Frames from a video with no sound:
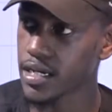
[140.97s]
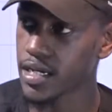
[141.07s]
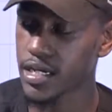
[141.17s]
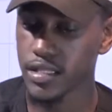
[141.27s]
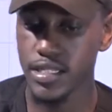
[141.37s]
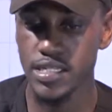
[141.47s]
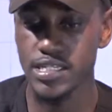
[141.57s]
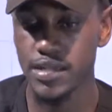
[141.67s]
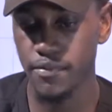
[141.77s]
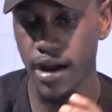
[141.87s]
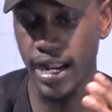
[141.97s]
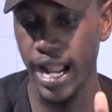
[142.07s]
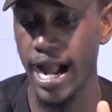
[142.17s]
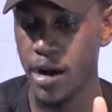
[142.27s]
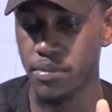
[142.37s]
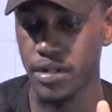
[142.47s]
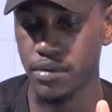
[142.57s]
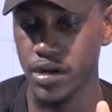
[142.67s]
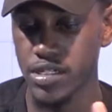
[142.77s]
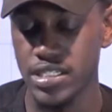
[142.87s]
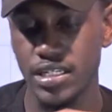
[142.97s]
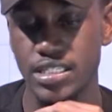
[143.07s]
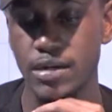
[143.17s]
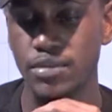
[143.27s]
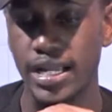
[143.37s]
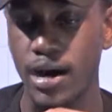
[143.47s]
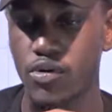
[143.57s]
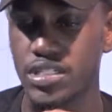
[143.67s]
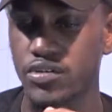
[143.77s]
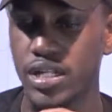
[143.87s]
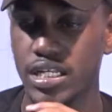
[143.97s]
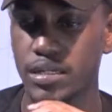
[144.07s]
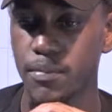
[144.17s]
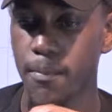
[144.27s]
This is an eye-opener because it's something I wasn't really